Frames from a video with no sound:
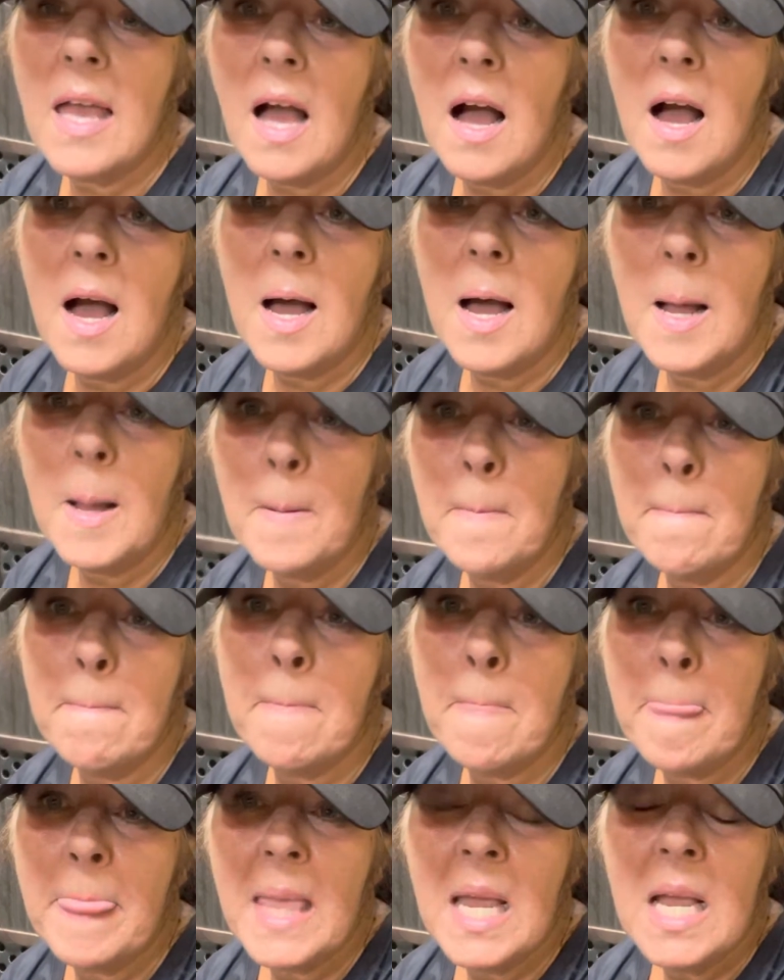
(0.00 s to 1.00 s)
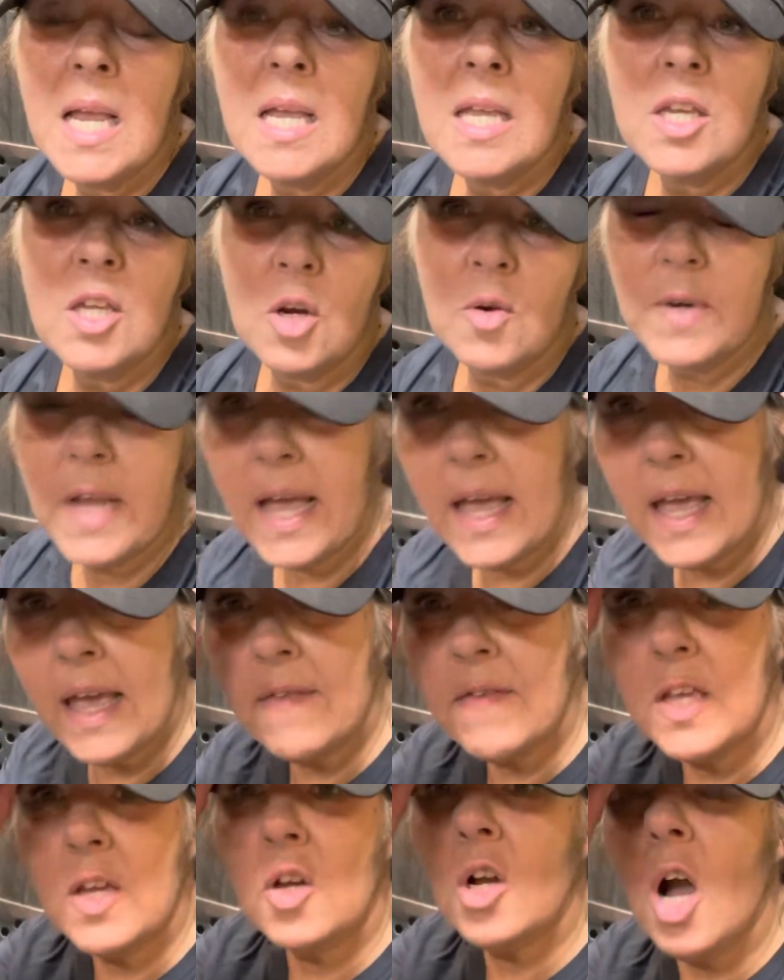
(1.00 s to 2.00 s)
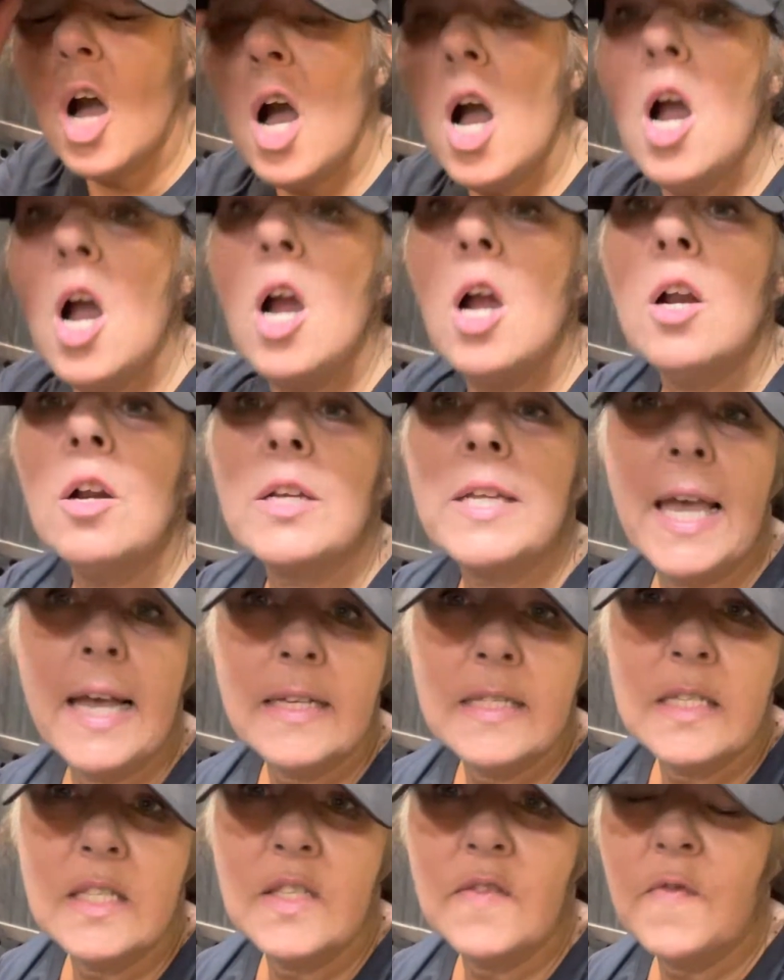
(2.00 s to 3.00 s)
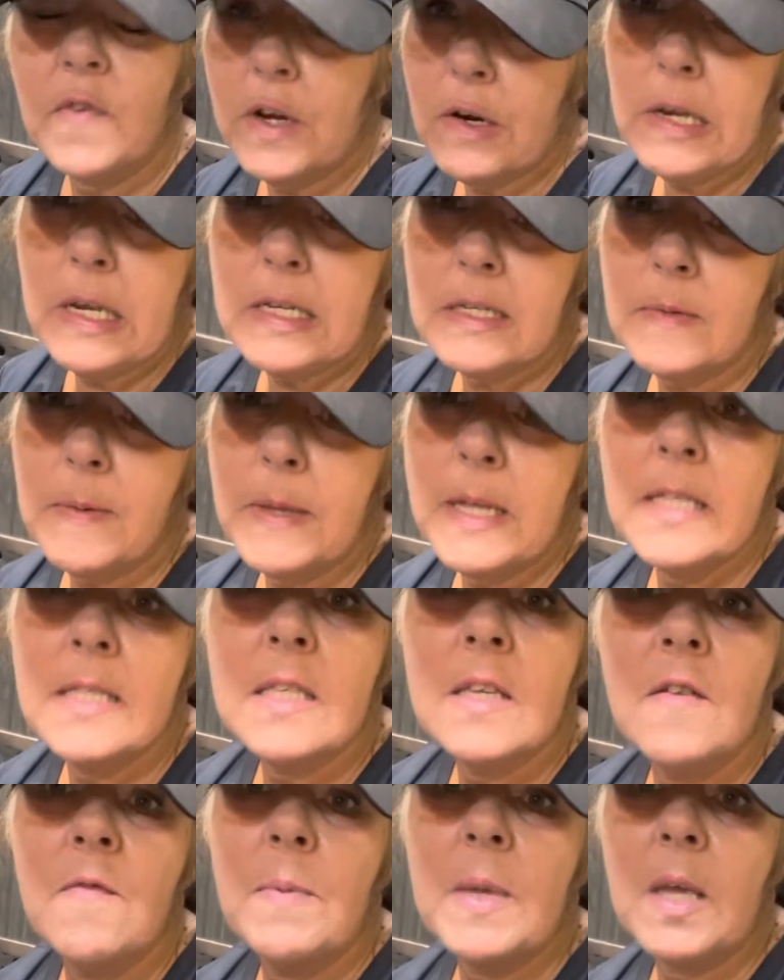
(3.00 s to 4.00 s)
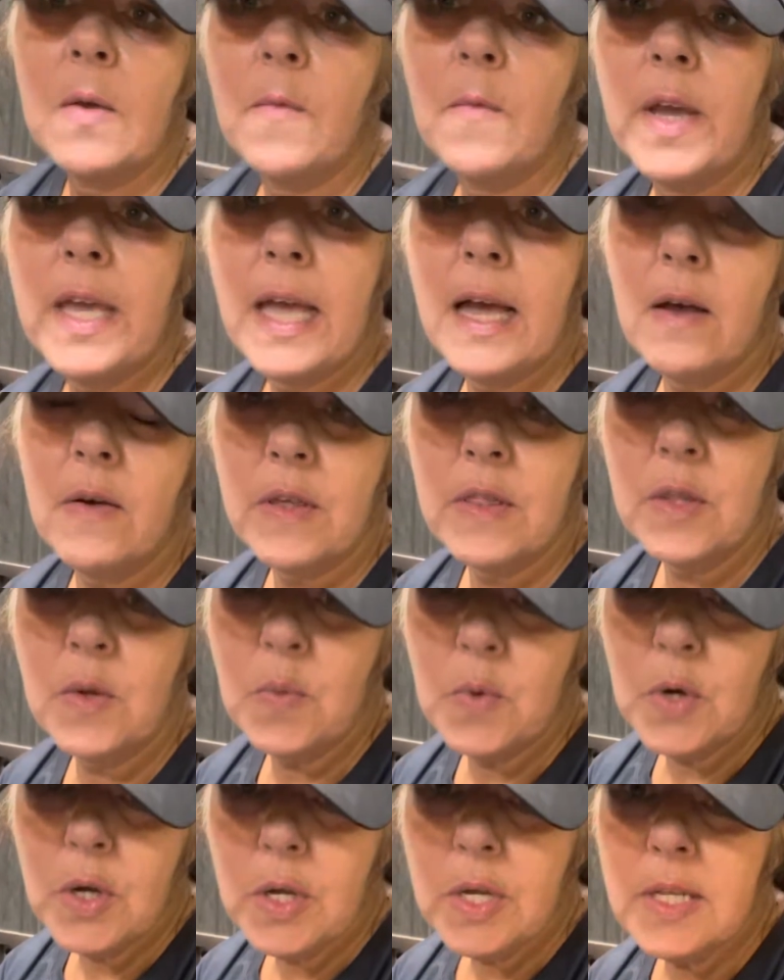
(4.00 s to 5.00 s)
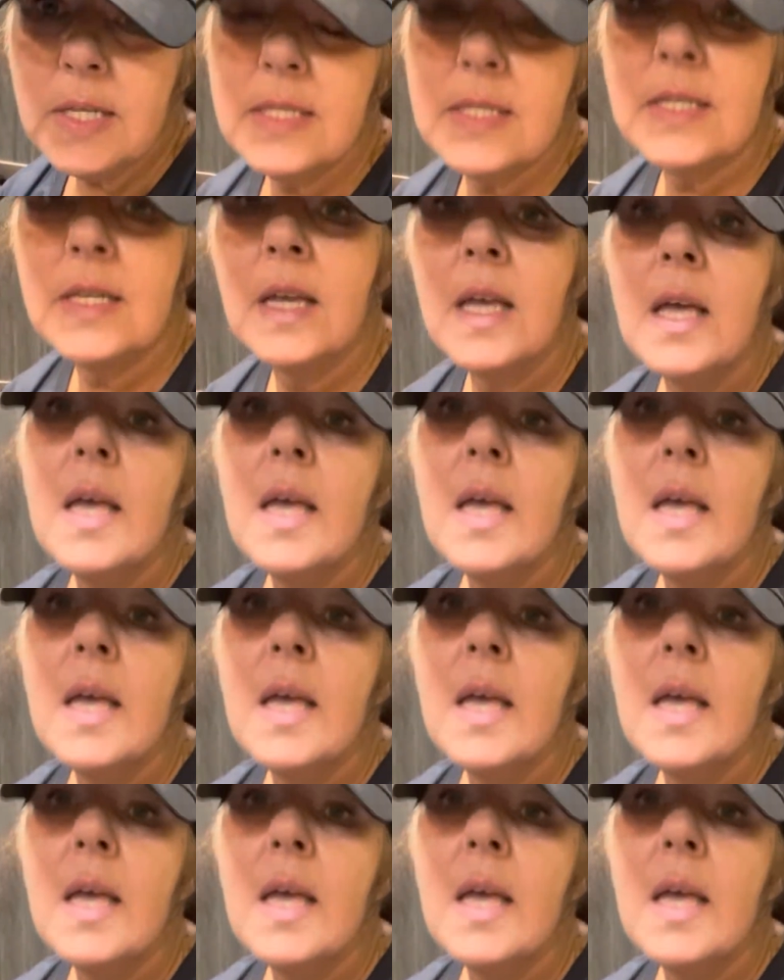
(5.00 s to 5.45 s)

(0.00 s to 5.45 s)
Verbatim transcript: Um, you know, not having a car, gas is very expensive, being way out in the woods.